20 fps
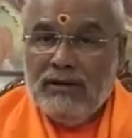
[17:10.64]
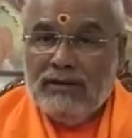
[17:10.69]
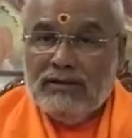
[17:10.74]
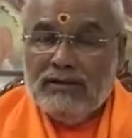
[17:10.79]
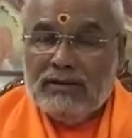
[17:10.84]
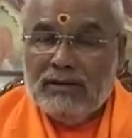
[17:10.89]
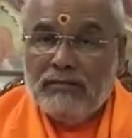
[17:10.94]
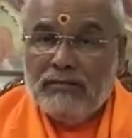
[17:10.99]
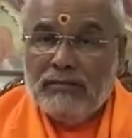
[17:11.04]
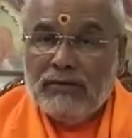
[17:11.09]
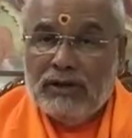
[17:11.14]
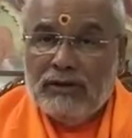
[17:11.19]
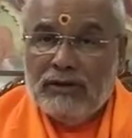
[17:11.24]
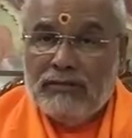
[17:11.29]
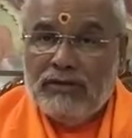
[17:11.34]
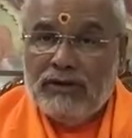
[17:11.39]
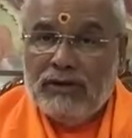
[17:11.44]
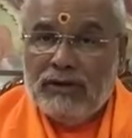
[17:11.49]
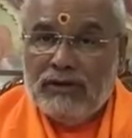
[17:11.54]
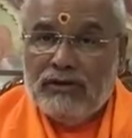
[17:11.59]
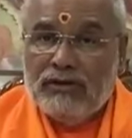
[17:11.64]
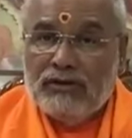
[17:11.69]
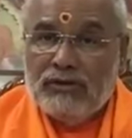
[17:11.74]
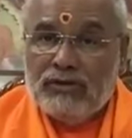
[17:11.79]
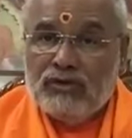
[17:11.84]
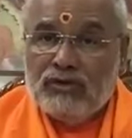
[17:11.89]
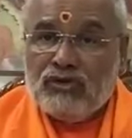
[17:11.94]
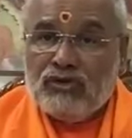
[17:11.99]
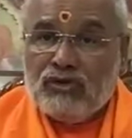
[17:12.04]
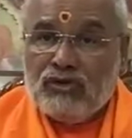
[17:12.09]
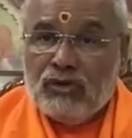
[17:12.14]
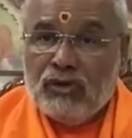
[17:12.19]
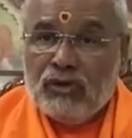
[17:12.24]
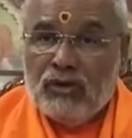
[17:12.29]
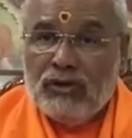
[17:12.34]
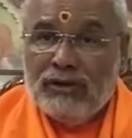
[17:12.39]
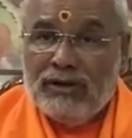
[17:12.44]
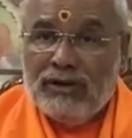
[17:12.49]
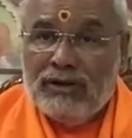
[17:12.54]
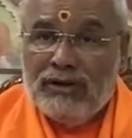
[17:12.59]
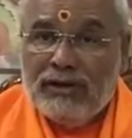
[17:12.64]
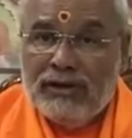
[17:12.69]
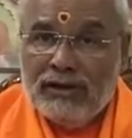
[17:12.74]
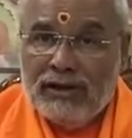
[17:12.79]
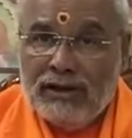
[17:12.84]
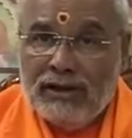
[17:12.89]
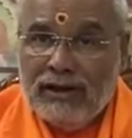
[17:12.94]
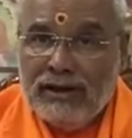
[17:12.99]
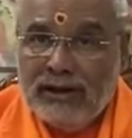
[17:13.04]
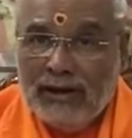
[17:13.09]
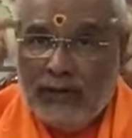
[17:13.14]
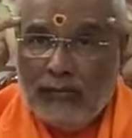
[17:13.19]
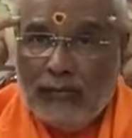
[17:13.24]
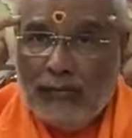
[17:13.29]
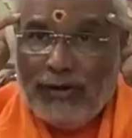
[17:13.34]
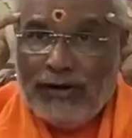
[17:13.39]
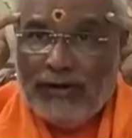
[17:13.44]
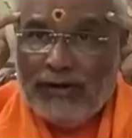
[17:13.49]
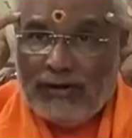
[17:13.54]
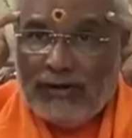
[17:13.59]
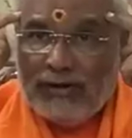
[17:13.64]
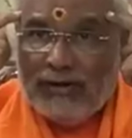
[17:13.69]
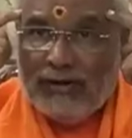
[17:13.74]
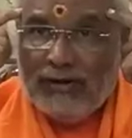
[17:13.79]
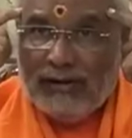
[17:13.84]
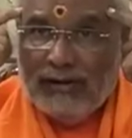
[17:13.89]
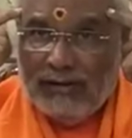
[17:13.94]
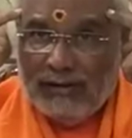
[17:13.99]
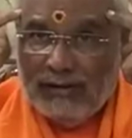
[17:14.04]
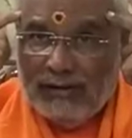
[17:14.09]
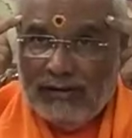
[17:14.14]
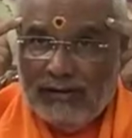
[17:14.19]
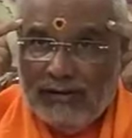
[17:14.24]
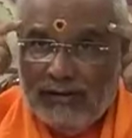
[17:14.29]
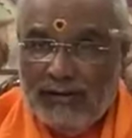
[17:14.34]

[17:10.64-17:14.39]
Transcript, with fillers: Sometimes they are so strong that they create a pressure here.